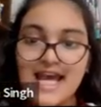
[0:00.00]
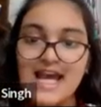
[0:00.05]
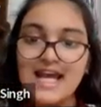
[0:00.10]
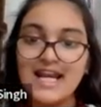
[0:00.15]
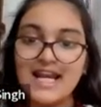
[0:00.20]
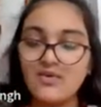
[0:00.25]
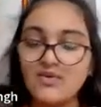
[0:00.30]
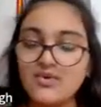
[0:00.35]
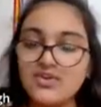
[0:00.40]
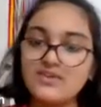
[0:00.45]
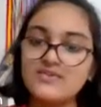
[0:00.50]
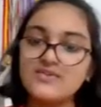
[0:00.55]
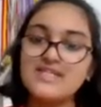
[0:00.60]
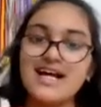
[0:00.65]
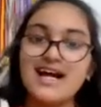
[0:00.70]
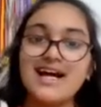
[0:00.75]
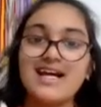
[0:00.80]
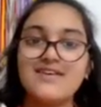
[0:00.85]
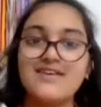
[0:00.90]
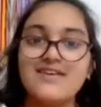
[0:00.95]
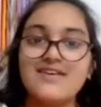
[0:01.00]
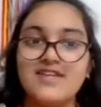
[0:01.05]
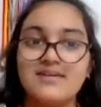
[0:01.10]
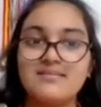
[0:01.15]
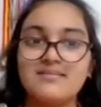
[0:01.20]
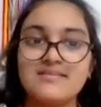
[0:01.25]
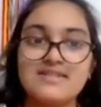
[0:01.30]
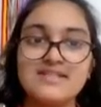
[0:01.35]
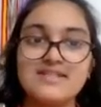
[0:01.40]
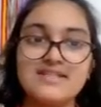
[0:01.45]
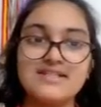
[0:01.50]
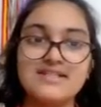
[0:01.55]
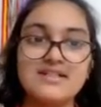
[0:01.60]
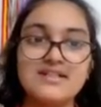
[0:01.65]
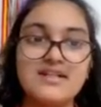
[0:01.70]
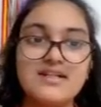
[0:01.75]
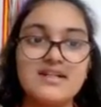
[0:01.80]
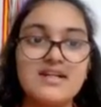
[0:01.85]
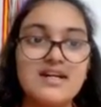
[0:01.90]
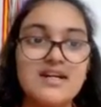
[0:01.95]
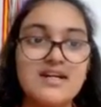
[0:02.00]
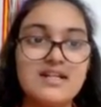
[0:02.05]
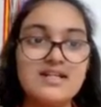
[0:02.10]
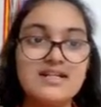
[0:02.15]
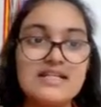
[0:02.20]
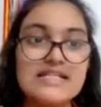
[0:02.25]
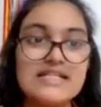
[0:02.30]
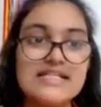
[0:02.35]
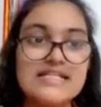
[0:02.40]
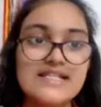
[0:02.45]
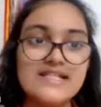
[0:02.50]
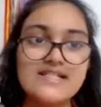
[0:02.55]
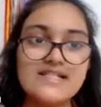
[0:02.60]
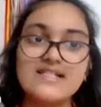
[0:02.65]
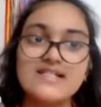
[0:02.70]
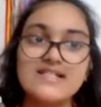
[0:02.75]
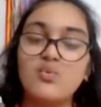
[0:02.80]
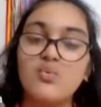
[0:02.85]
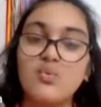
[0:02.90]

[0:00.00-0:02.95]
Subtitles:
and how to use iframes. This is